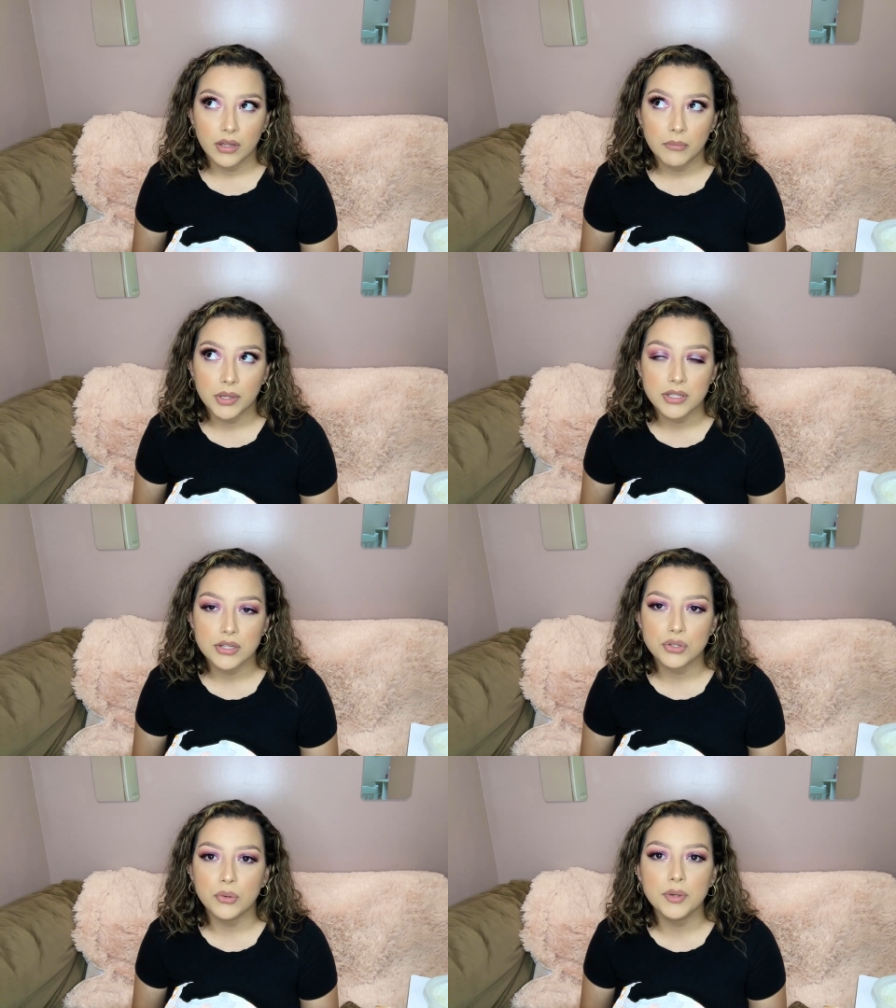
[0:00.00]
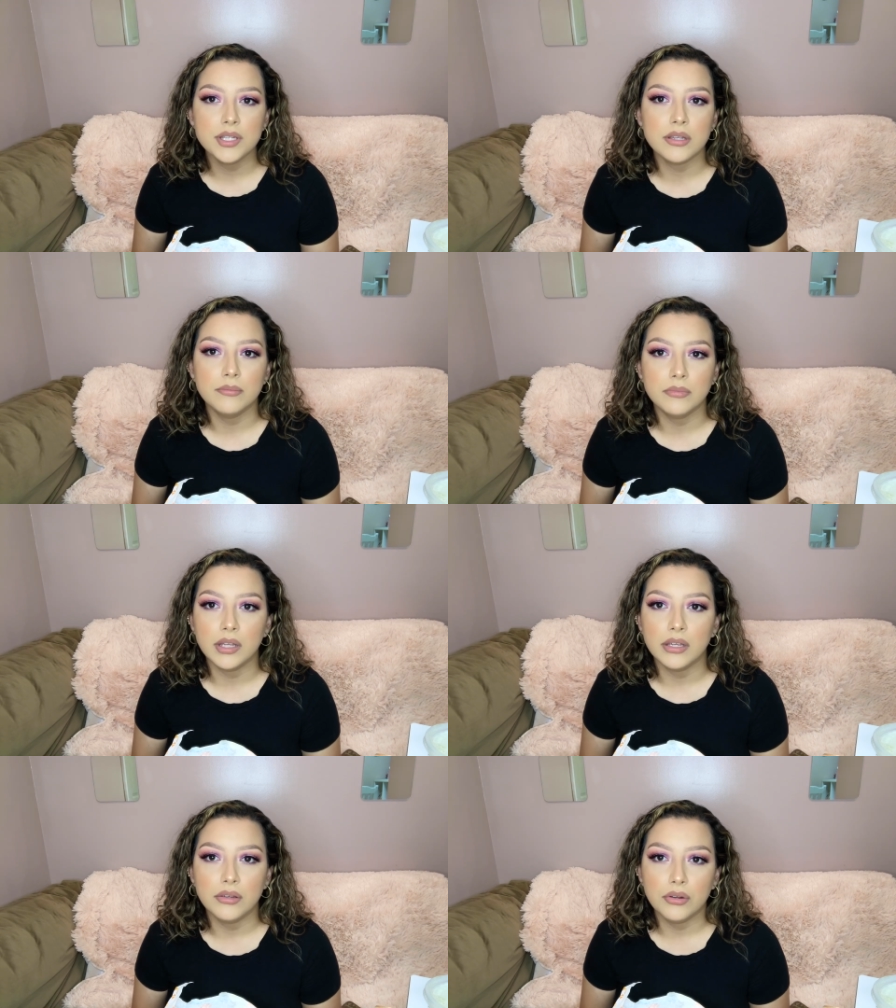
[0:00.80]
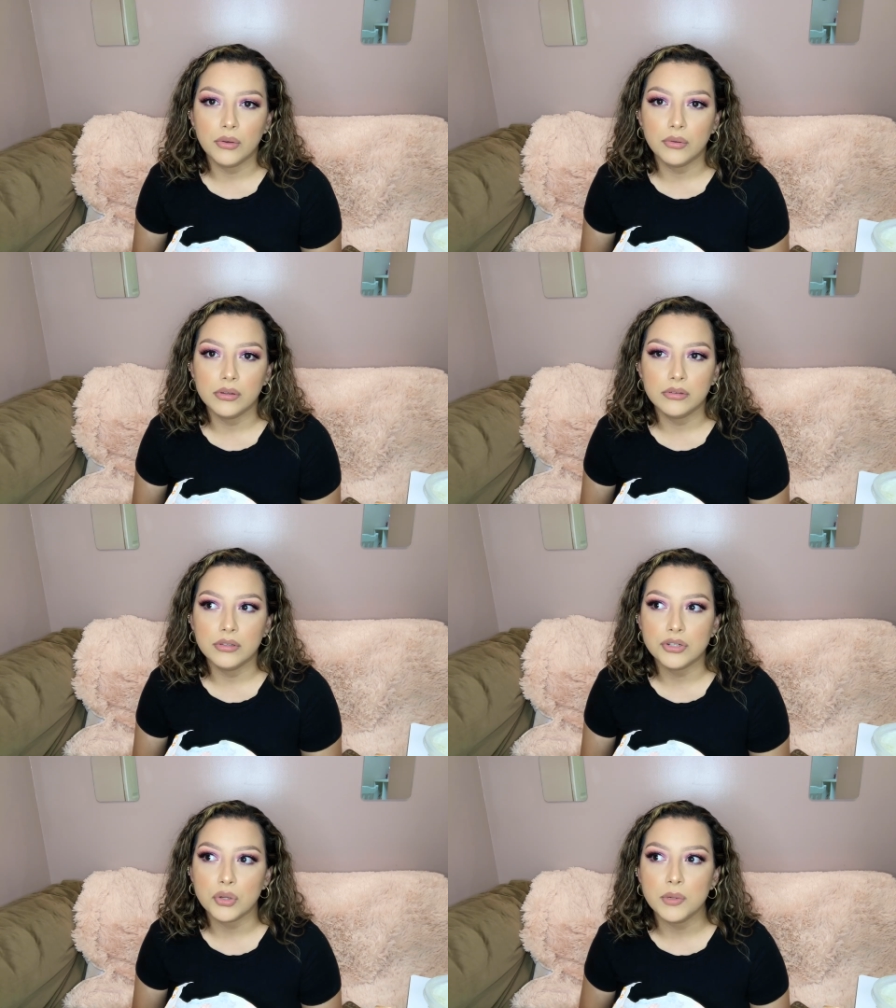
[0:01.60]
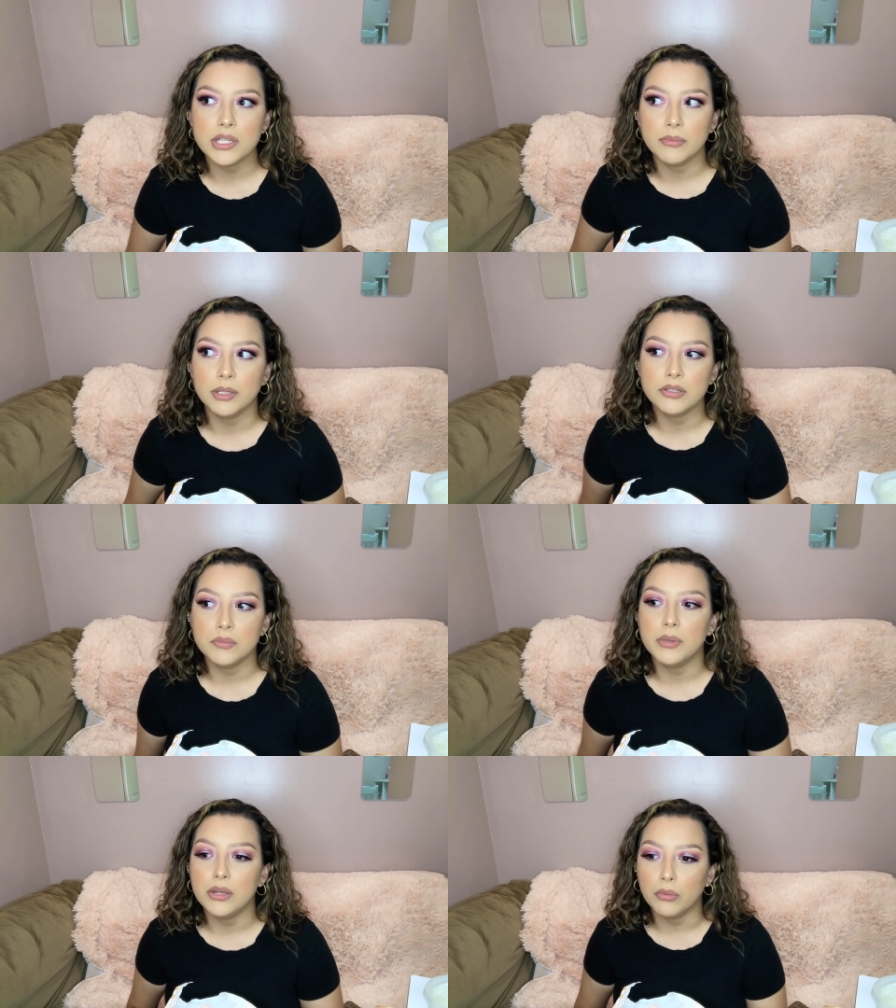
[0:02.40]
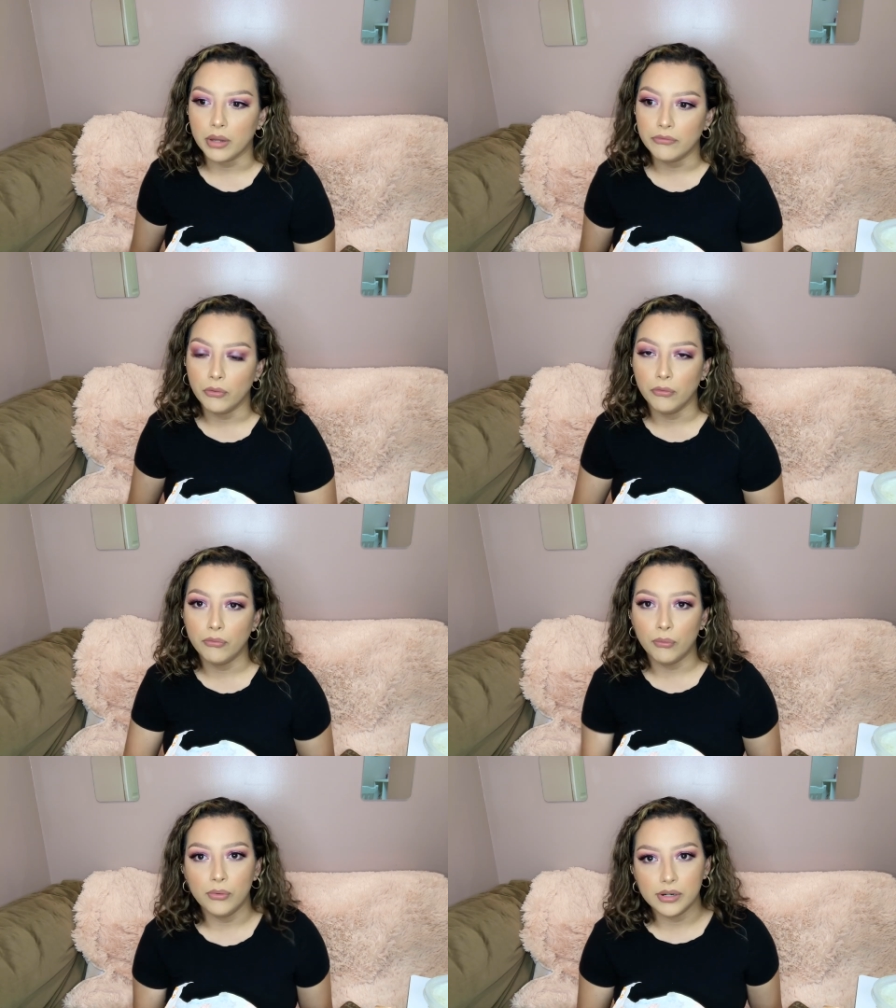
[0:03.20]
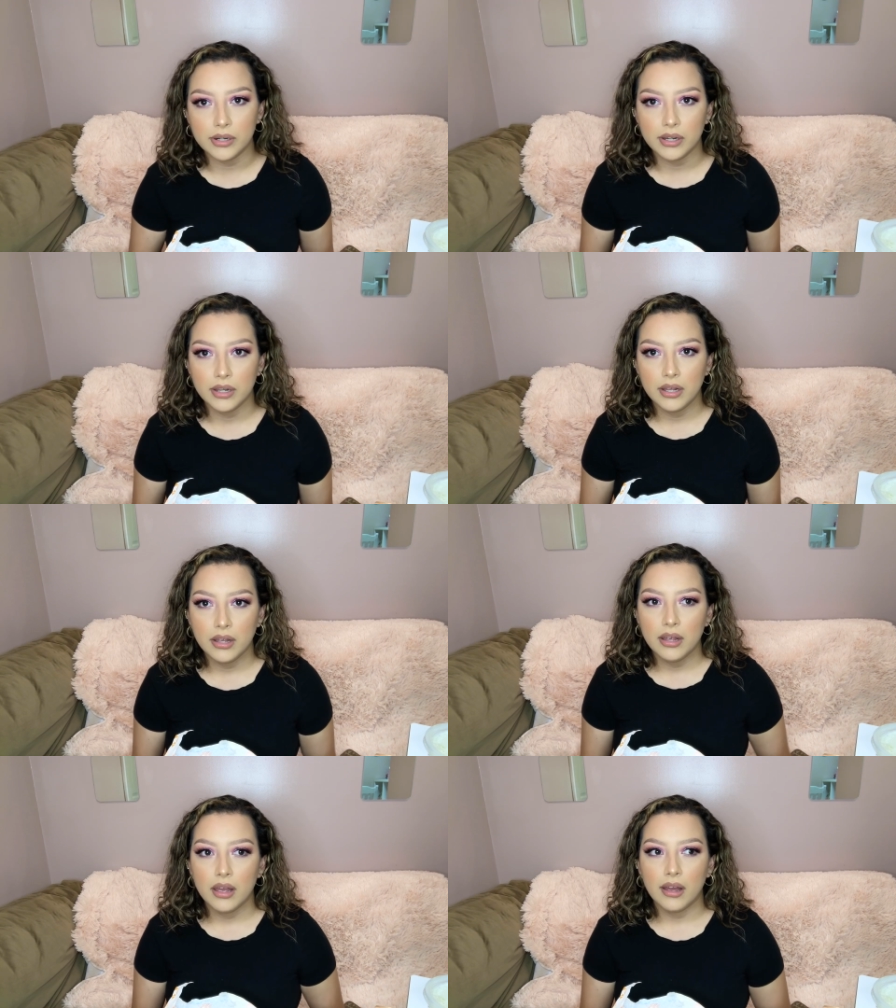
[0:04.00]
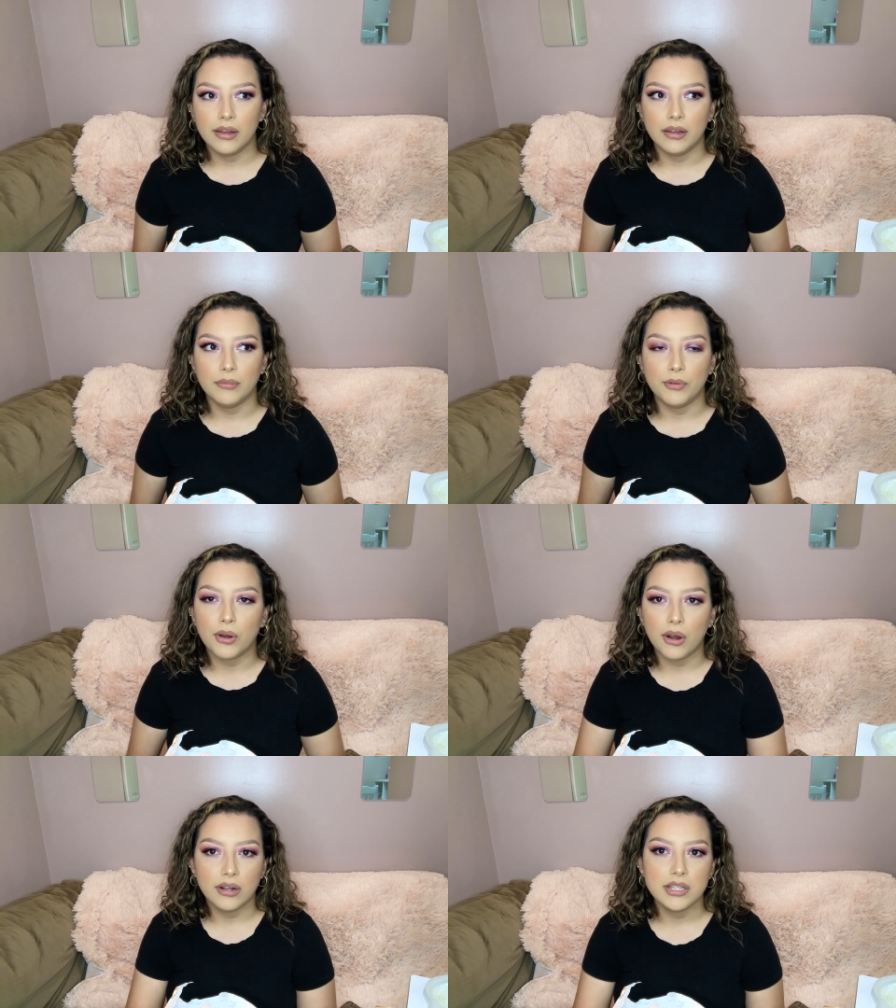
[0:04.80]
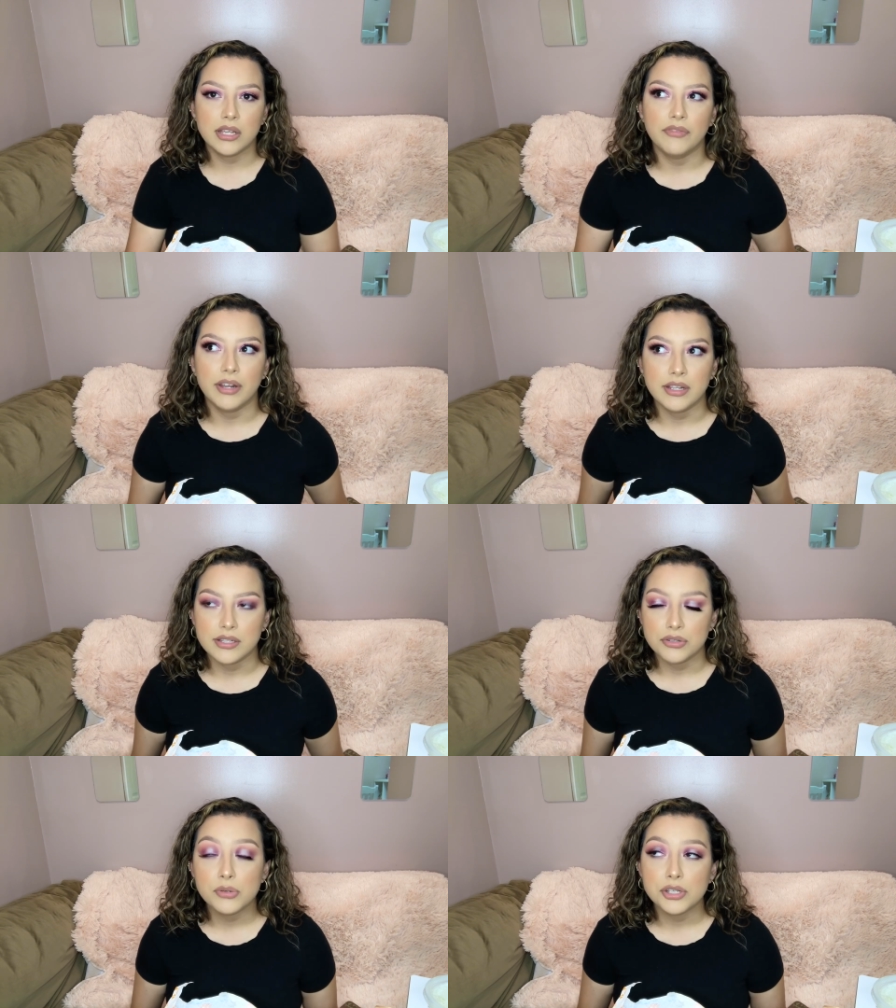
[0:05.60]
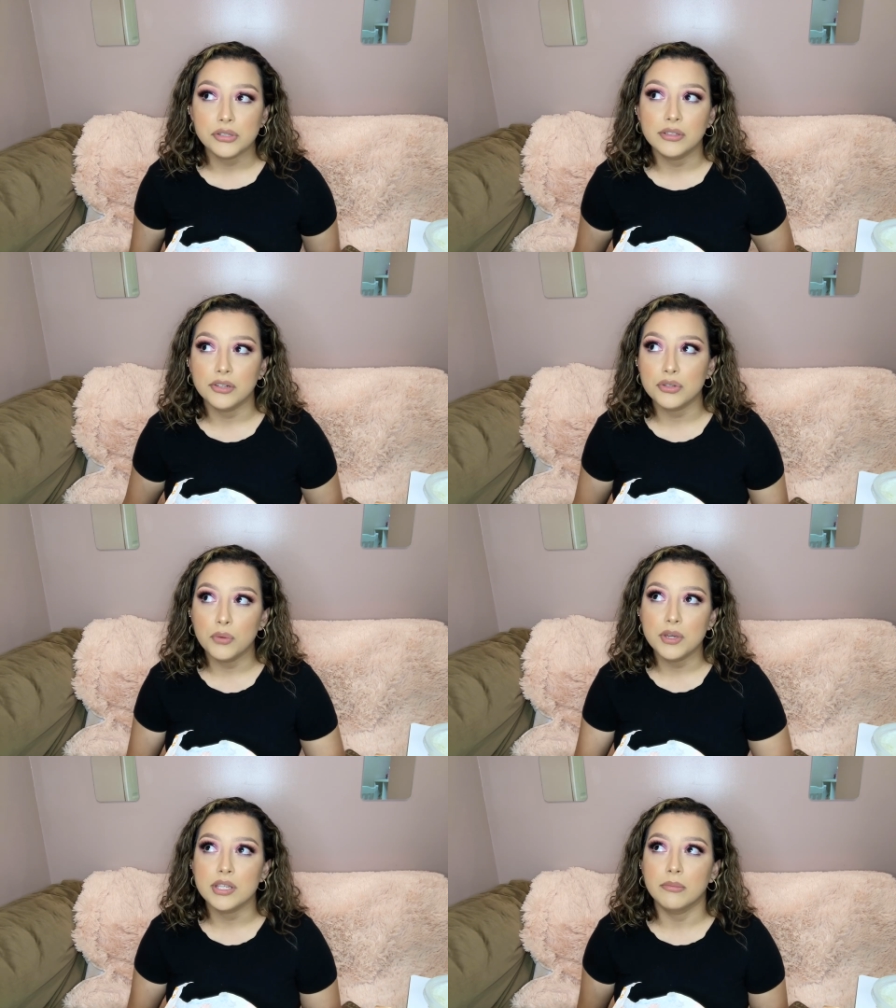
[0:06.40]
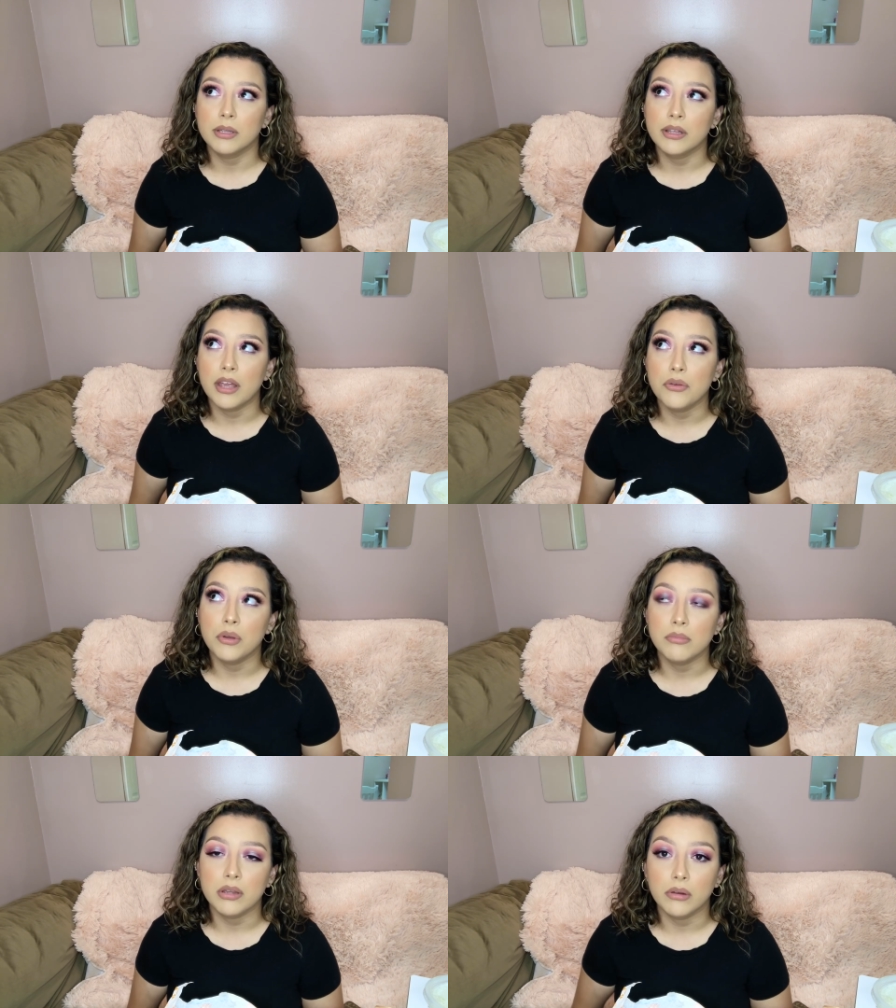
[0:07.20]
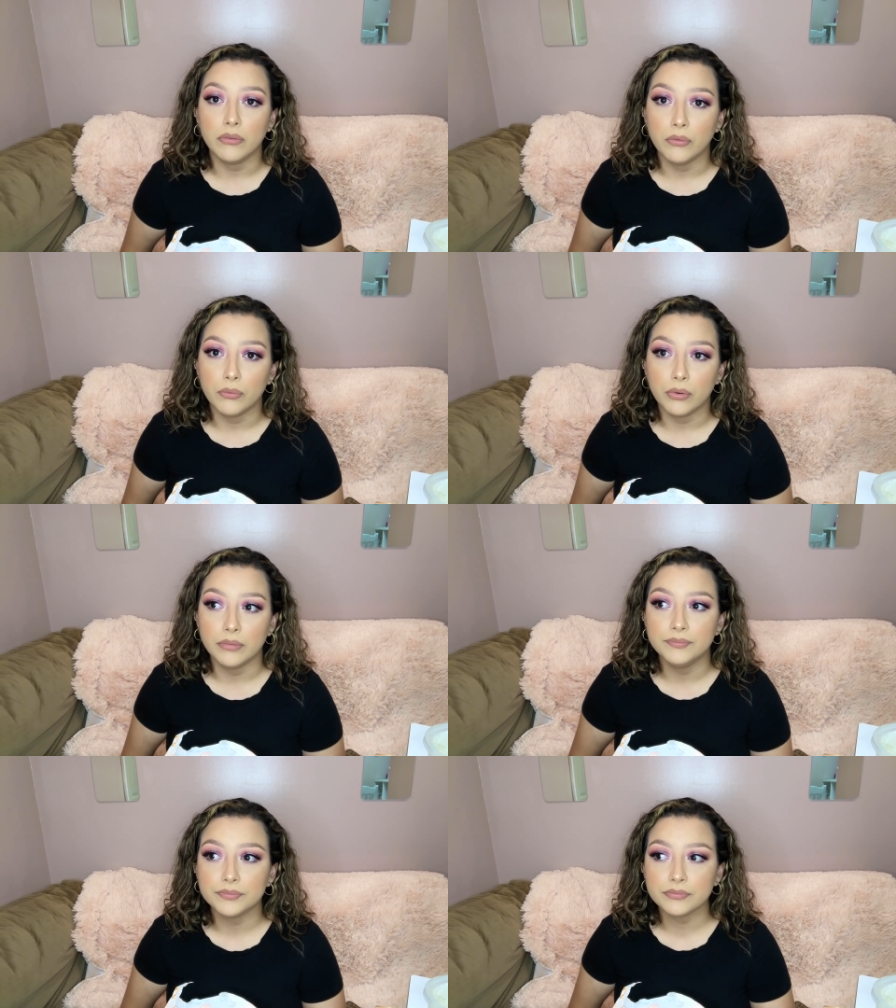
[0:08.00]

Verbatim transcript: because there's always some, like, you know, there's always something to be grateful for. Um, regardless of any situation, there's always something that you can be grateful for.